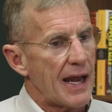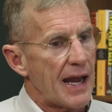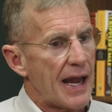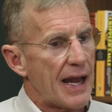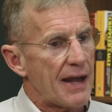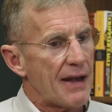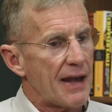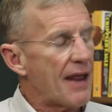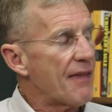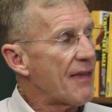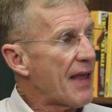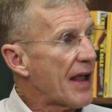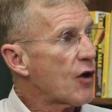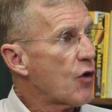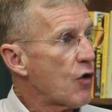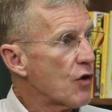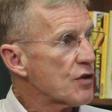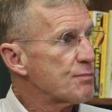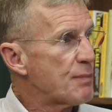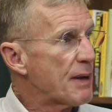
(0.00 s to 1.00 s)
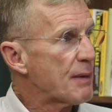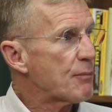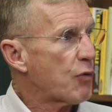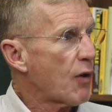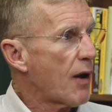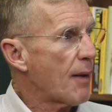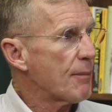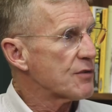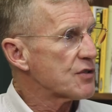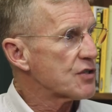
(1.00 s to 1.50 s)
And, and that caused big
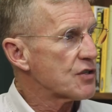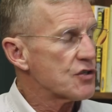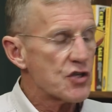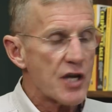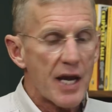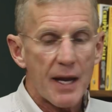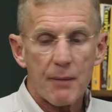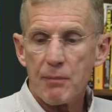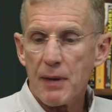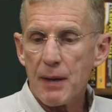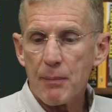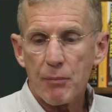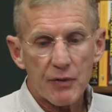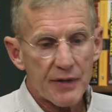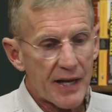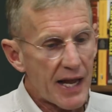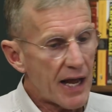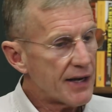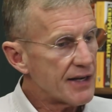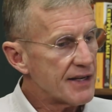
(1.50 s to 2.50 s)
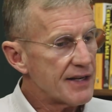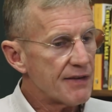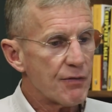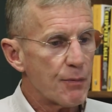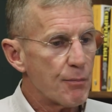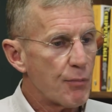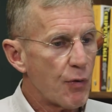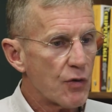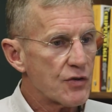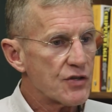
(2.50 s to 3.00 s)
problems because you had people down in
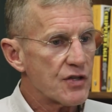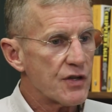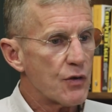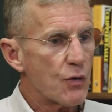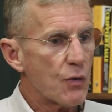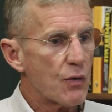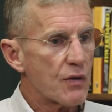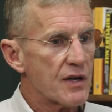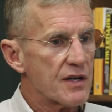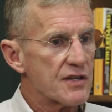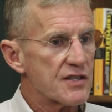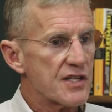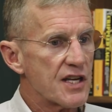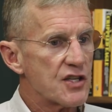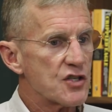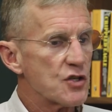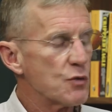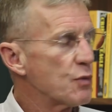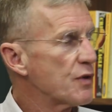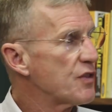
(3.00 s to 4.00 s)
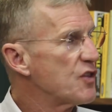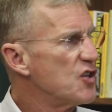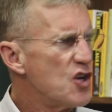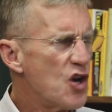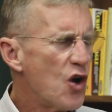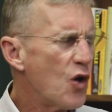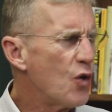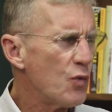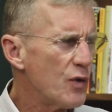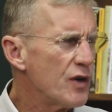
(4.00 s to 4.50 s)
different parts of the organization with
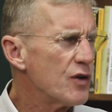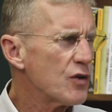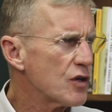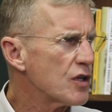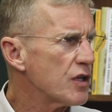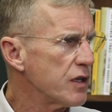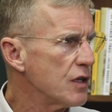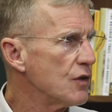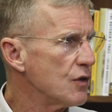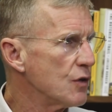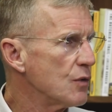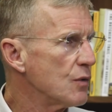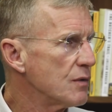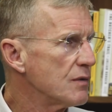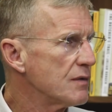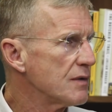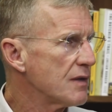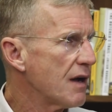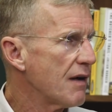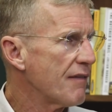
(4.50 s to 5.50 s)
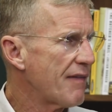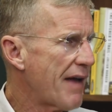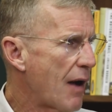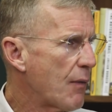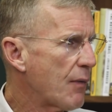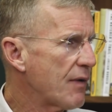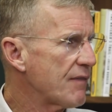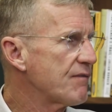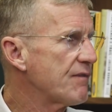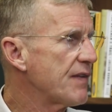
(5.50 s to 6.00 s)
no real clue of
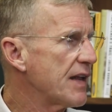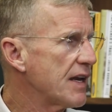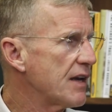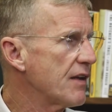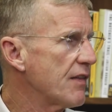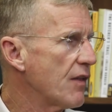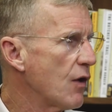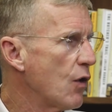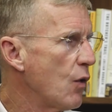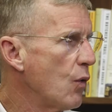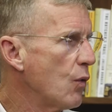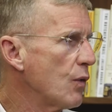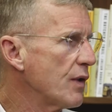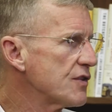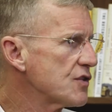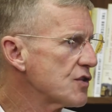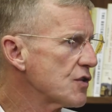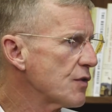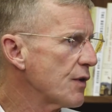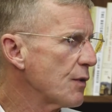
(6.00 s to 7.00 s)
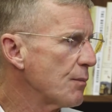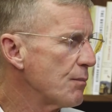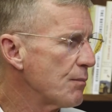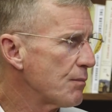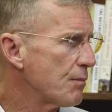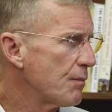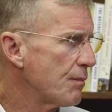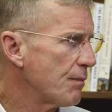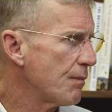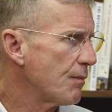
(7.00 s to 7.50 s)
how it fit into the whole. And so they're,
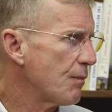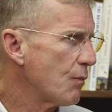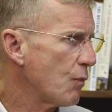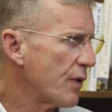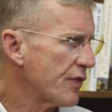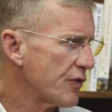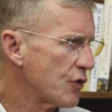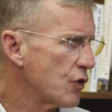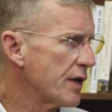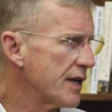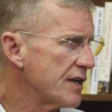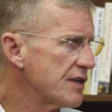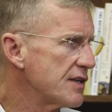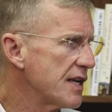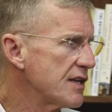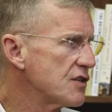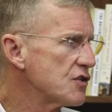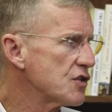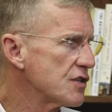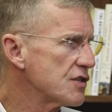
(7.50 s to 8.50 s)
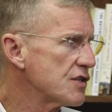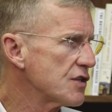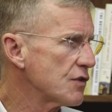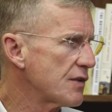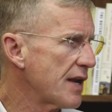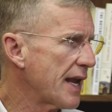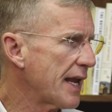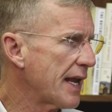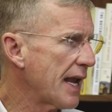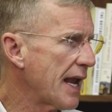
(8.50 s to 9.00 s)
with good intentions, they're
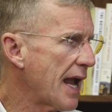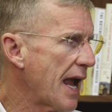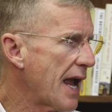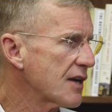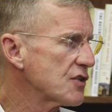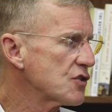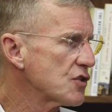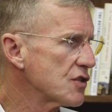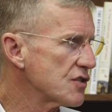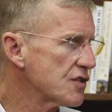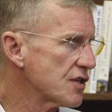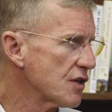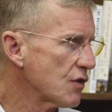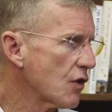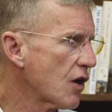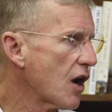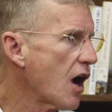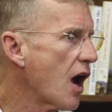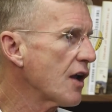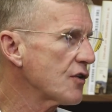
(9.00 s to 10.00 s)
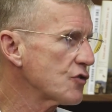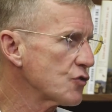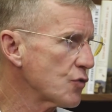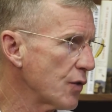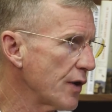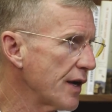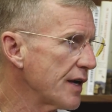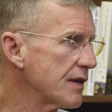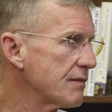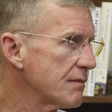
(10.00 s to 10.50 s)
taking actions that are
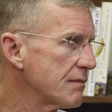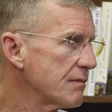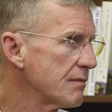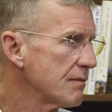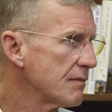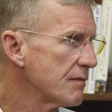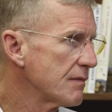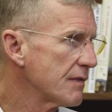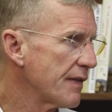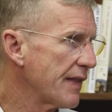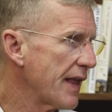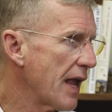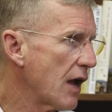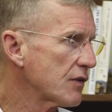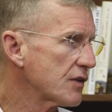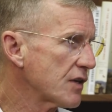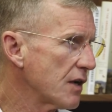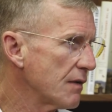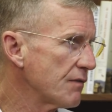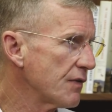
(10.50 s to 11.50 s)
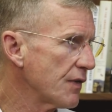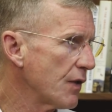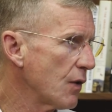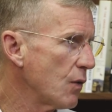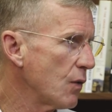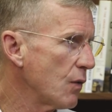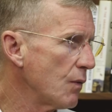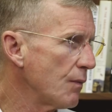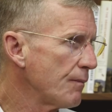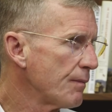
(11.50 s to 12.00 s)
contrary to the outcome for the
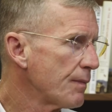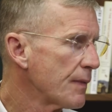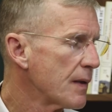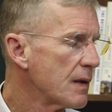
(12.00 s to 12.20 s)
whole.